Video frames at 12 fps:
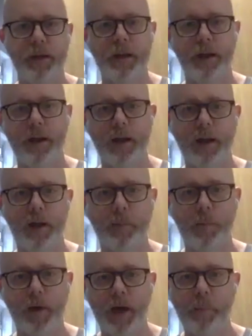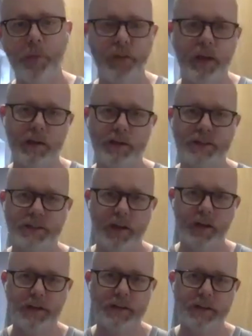up on the
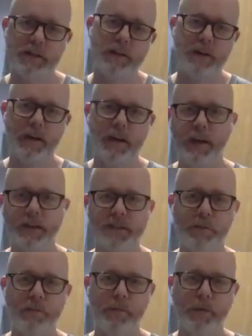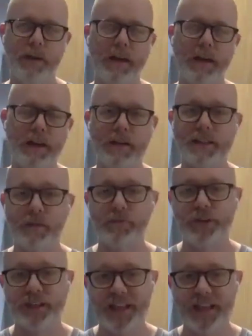hillside near some
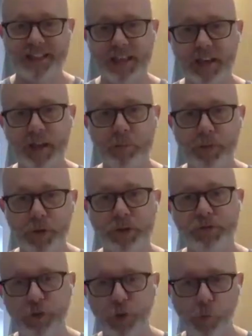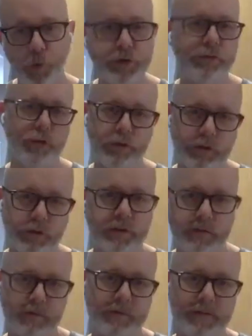fantastically beautiful
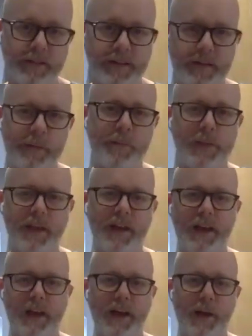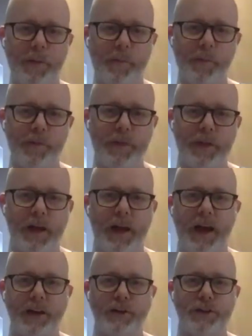waterfalls.
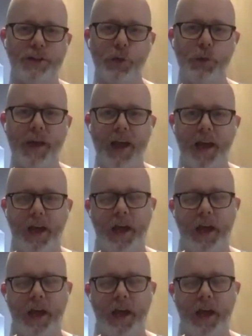And you get